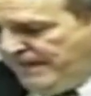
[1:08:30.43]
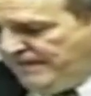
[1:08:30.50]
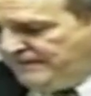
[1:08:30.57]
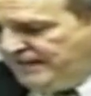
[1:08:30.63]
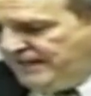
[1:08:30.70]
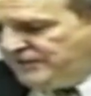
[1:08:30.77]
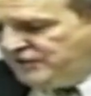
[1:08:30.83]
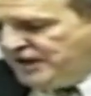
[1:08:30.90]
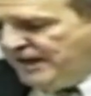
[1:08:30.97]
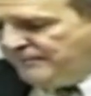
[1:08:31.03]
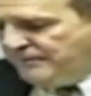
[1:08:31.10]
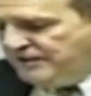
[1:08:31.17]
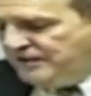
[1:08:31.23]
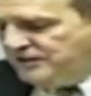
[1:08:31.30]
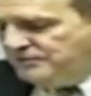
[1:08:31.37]
Had that
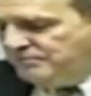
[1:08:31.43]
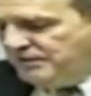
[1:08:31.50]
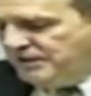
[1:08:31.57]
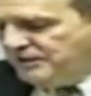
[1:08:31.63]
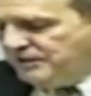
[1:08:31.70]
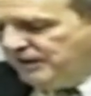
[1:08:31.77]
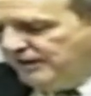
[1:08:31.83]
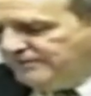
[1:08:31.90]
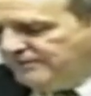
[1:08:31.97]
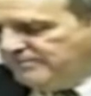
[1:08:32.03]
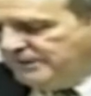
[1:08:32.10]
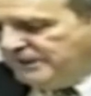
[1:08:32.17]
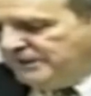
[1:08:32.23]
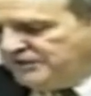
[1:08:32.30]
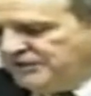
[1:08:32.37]
Japanese peace offer
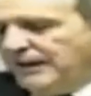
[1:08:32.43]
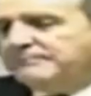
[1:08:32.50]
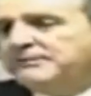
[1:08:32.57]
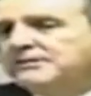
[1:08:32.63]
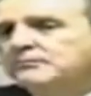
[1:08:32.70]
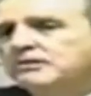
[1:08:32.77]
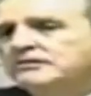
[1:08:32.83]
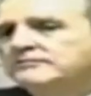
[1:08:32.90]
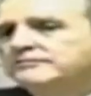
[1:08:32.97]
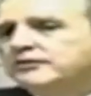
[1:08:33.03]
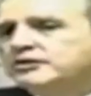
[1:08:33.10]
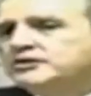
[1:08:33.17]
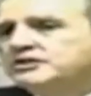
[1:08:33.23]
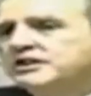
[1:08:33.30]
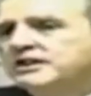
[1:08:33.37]
been accepted when
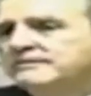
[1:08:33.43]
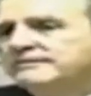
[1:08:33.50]
first